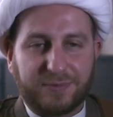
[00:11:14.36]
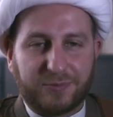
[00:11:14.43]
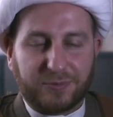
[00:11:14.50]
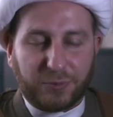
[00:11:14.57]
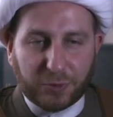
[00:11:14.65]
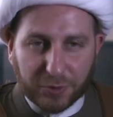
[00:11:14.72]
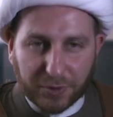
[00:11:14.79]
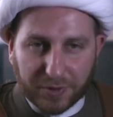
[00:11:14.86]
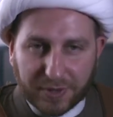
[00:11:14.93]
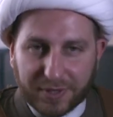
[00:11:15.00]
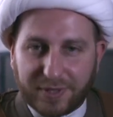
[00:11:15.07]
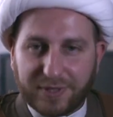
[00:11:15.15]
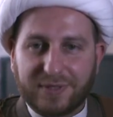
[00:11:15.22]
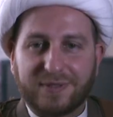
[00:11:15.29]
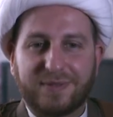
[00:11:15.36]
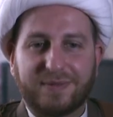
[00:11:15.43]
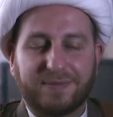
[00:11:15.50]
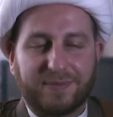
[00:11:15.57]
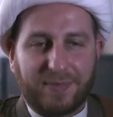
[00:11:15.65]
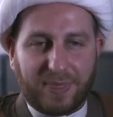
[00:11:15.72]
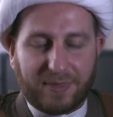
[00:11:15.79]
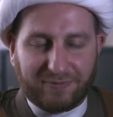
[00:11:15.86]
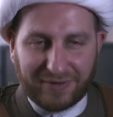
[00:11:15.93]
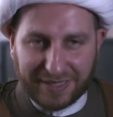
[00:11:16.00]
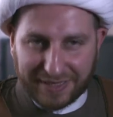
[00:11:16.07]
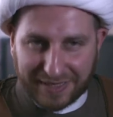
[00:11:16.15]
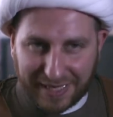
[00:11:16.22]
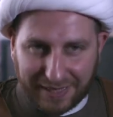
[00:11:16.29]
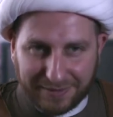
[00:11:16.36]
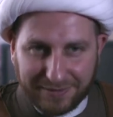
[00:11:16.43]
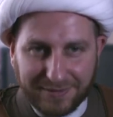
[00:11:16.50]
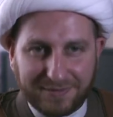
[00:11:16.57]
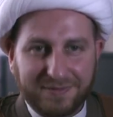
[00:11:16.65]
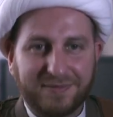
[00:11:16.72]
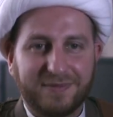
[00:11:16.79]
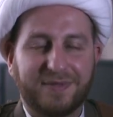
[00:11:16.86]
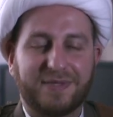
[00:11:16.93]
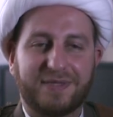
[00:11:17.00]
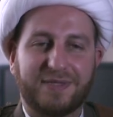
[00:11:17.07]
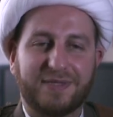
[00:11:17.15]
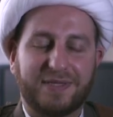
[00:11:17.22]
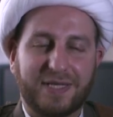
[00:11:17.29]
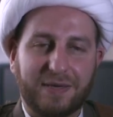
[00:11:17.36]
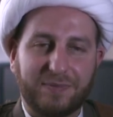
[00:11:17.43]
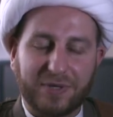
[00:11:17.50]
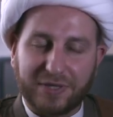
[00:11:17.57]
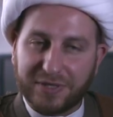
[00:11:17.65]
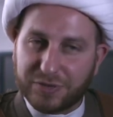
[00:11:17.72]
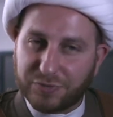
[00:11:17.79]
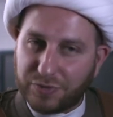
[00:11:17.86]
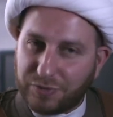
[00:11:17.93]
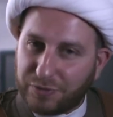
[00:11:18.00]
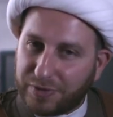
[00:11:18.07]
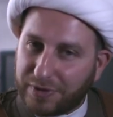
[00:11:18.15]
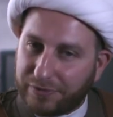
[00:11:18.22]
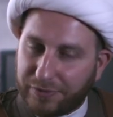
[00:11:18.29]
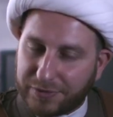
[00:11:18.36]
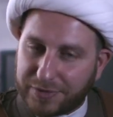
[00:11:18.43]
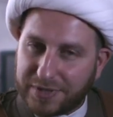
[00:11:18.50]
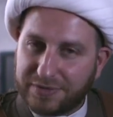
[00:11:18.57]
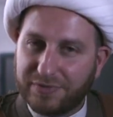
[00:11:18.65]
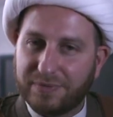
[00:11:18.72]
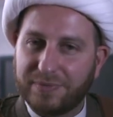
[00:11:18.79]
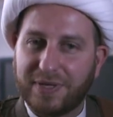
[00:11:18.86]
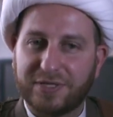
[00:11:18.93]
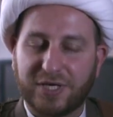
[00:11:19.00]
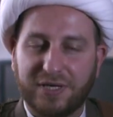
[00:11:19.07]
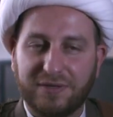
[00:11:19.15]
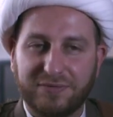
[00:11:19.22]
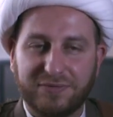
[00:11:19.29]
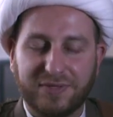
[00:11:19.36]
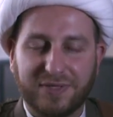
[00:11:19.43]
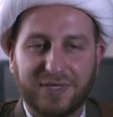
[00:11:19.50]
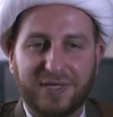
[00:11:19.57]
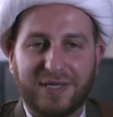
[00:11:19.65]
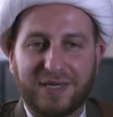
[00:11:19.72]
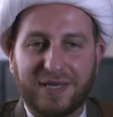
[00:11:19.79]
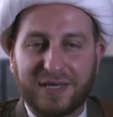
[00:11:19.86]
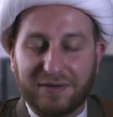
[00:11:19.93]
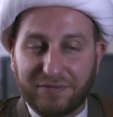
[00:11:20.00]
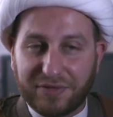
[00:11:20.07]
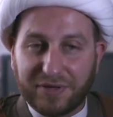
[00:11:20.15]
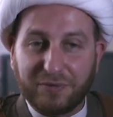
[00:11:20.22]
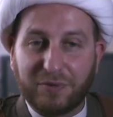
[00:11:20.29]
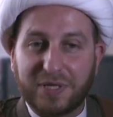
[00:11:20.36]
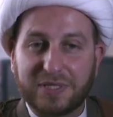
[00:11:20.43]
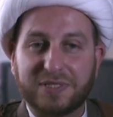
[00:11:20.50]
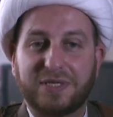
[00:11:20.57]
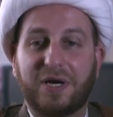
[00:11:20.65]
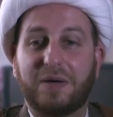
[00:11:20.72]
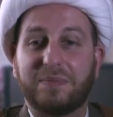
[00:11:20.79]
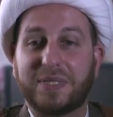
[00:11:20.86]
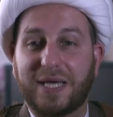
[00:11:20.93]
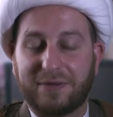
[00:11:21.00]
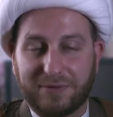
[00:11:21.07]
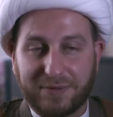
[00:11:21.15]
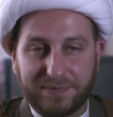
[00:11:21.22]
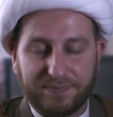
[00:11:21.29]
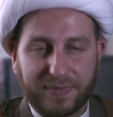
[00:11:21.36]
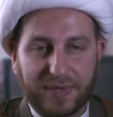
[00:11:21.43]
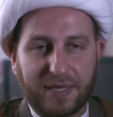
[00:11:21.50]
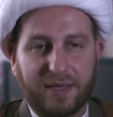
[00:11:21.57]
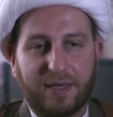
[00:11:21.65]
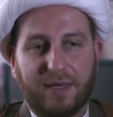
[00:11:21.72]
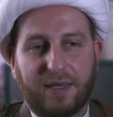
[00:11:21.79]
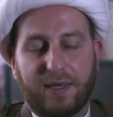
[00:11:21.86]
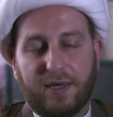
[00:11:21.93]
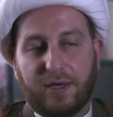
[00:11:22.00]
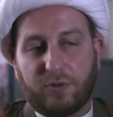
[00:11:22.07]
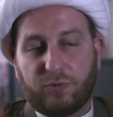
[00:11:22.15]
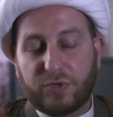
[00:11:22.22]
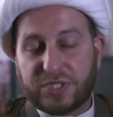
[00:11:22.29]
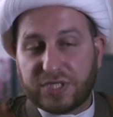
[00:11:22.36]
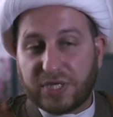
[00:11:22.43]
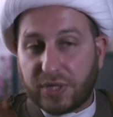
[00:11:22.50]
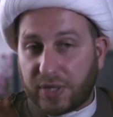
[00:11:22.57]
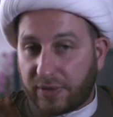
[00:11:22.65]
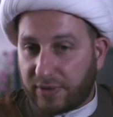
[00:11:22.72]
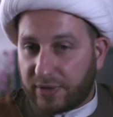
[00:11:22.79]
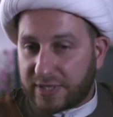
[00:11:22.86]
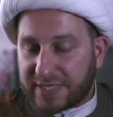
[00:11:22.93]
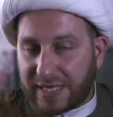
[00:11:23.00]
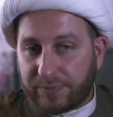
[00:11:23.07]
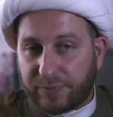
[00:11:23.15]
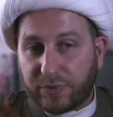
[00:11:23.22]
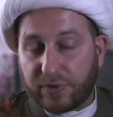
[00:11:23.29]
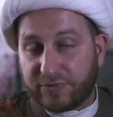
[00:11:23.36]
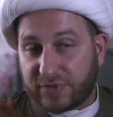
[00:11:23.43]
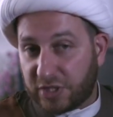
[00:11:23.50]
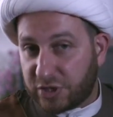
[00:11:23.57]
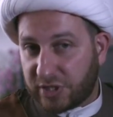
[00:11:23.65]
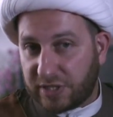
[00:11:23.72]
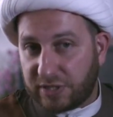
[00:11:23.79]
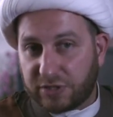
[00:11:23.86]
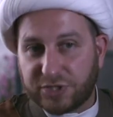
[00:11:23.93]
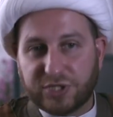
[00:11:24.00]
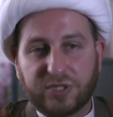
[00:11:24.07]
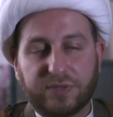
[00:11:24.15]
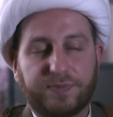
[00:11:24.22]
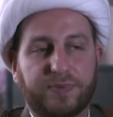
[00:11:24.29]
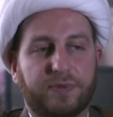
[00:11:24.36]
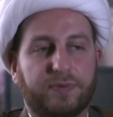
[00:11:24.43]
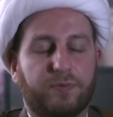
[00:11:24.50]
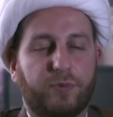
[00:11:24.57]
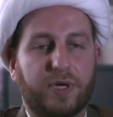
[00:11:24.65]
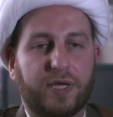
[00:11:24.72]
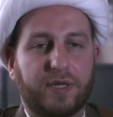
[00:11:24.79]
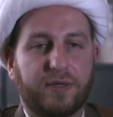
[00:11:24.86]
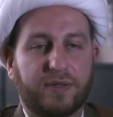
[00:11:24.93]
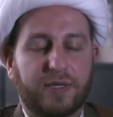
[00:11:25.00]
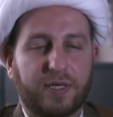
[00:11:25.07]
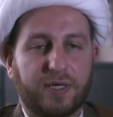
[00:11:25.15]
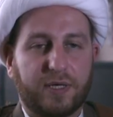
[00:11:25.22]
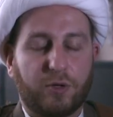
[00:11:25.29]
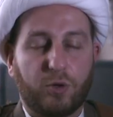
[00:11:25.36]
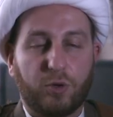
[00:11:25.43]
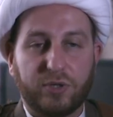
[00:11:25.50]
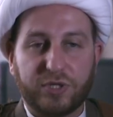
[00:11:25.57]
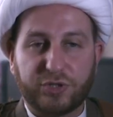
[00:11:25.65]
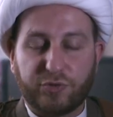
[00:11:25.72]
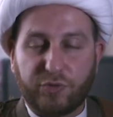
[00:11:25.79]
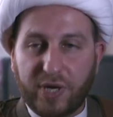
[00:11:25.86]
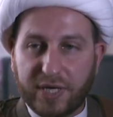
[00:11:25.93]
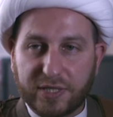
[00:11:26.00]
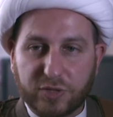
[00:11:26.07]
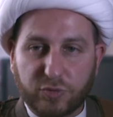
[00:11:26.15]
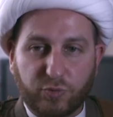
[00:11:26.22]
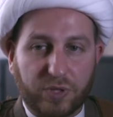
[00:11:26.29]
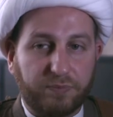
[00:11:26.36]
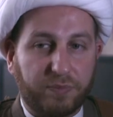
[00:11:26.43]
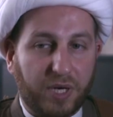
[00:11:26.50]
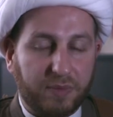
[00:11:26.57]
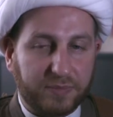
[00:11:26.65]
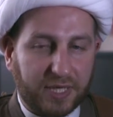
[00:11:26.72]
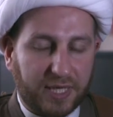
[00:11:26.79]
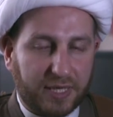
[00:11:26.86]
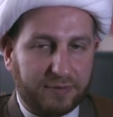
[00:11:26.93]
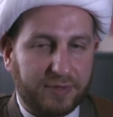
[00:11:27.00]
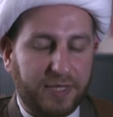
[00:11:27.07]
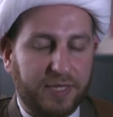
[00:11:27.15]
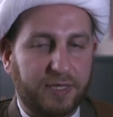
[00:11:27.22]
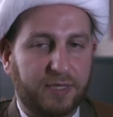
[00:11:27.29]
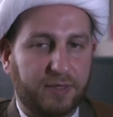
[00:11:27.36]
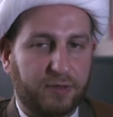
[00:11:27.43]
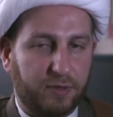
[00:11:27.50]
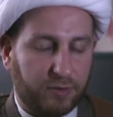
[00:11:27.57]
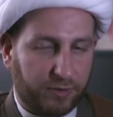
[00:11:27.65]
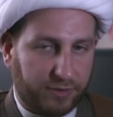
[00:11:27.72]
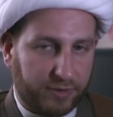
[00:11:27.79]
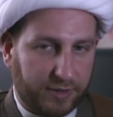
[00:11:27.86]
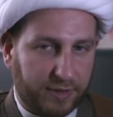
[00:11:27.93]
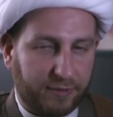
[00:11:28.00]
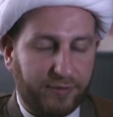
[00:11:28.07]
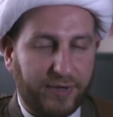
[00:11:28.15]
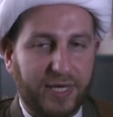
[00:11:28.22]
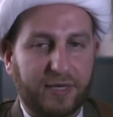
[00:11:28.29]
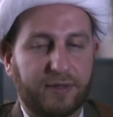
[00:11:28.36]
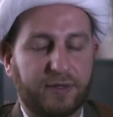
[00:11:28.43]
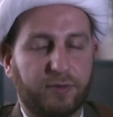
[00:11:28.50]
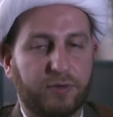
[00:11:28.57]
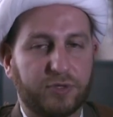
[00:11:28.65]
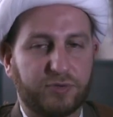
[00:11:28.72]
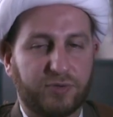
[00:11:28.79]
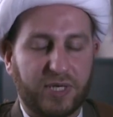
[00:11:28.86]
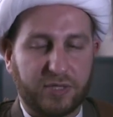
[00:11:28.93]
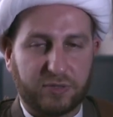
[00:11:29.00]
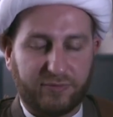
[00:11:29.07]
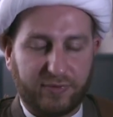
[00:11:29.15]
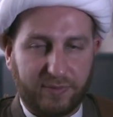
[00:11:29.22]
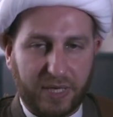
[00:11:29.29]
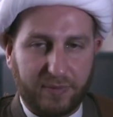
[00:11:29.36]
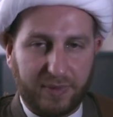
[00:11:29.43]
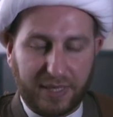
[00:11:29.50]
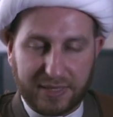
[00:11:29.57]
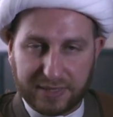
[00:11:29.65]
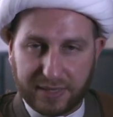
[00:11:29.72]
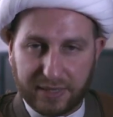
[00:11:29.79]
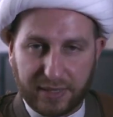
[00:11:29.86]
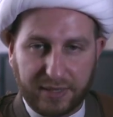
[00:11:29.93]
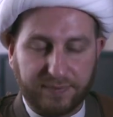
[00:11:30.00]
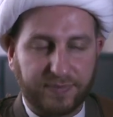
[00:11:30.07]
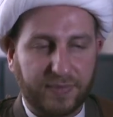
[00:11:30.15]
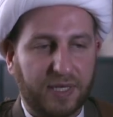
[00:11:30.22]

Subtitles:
war faded down. The Americans withdrew their forces from Najaf, and everything was calmed down. We saw another example of such leadership when the holy shrines were bombed down in northern Iraq, the holy shrines of Imam al-Askari